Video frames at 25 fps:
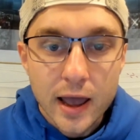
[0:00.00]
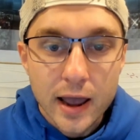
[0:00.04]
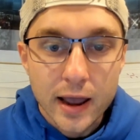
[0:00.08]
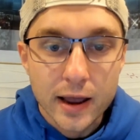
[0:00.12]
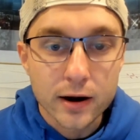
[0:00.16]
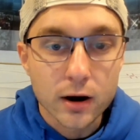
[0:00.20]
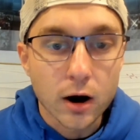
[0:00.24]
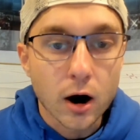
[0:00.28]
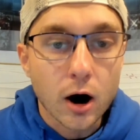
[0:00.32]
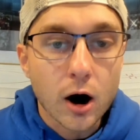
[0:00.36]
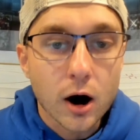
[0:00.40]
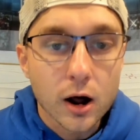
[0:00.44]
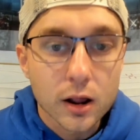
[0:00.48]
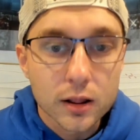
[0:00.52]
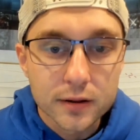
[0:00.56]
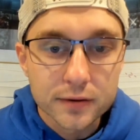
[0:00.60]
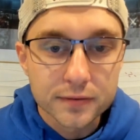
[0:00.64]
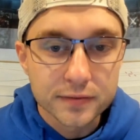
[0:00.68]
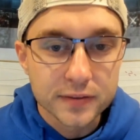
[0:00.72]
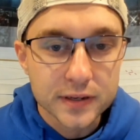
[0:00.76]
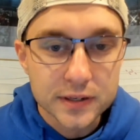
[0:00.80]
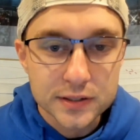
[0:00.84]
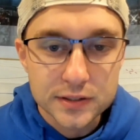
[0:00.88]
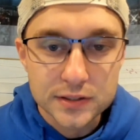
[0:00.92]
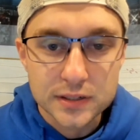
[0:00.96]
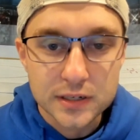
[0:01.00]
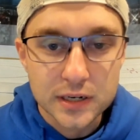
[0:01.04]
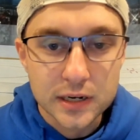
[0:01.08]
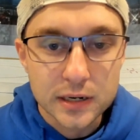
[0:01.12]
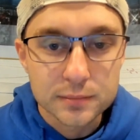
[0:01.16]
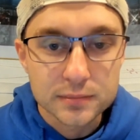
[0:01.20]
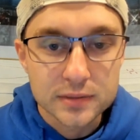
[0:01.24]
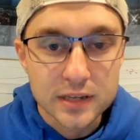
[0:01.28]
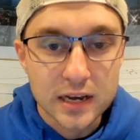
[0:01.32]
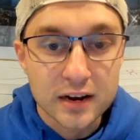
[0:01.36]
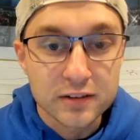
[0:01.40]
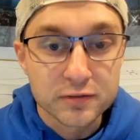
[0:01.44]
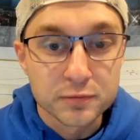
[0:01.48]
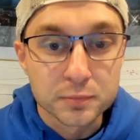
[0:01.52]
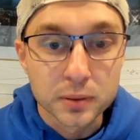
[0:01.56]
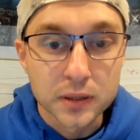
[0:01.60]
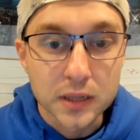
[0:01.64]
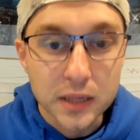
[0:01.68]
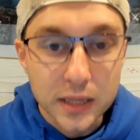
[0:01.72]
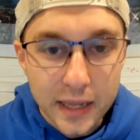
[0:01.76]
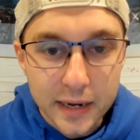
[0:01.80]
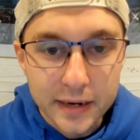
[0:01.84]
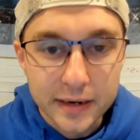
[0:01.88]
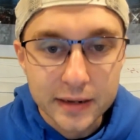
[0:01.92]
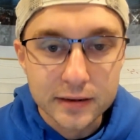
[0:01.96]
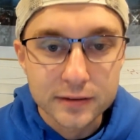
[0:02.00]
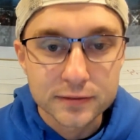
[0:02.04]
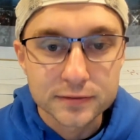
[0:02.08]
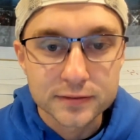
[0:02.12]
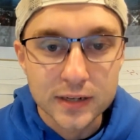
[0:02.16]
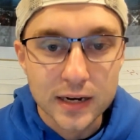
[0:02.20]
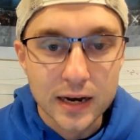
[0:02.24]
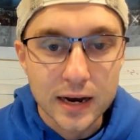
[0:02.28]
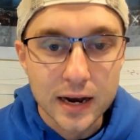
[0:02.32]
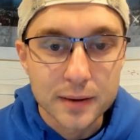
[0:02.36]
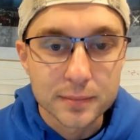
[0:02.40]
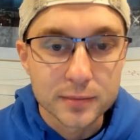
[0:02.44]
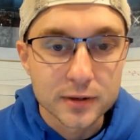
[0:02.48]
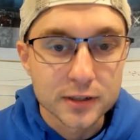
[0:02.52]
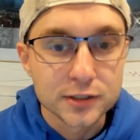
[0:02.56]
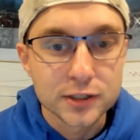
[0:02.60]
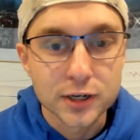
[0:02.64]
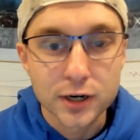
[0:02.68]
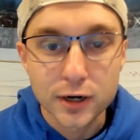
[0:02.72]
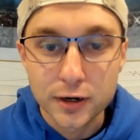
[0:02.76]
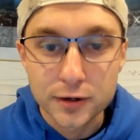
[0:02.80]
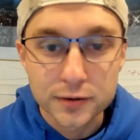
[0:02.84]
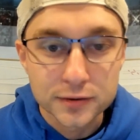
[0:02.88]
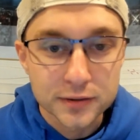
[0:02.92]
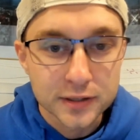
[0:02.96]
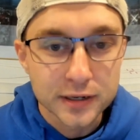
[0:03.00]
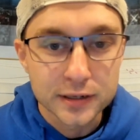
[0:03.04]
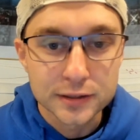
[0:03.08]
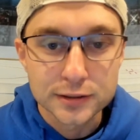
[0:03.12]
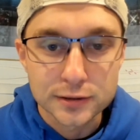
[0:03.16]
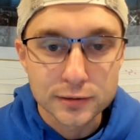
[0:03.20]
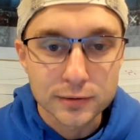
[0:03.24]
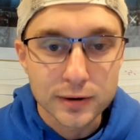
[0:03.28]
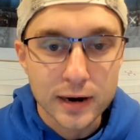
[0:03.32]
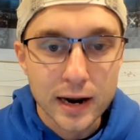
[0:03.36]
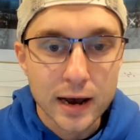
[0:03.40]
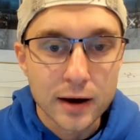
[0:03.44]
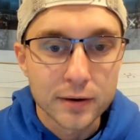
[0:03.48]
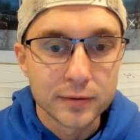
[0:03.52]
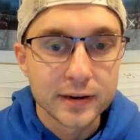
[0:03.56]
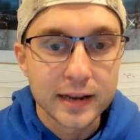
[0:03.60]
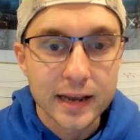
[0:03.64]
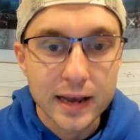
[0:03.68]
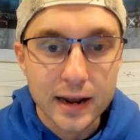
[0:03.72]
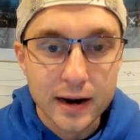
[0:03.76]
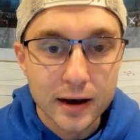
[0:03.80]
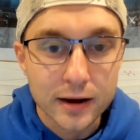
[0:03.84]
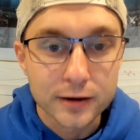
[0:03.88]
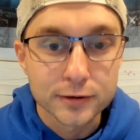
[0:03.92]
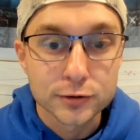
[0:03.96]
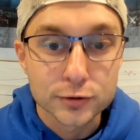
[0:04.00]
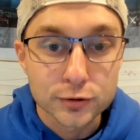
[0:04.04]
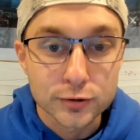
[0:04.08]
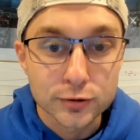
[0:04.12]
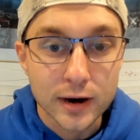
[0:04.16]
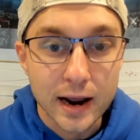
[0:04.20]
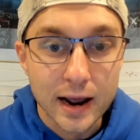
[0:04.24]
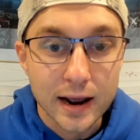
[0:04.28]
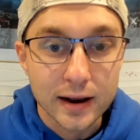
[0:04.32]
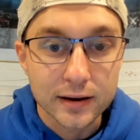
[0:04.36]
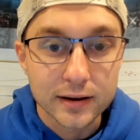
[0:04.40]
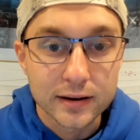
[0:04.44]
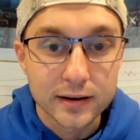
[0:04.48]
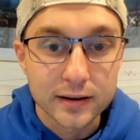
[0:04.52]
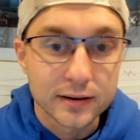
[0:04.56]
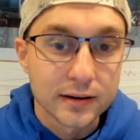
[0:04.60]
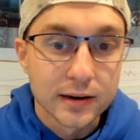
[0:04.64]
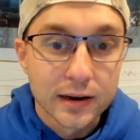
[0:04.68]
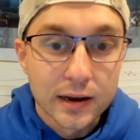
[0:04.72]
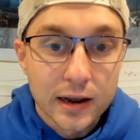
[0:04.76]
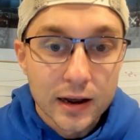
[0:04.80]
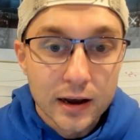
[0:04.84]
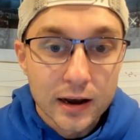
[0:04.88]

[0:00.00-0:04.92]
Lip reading: and all of these teams have plenty of time to turn things around, get on track, and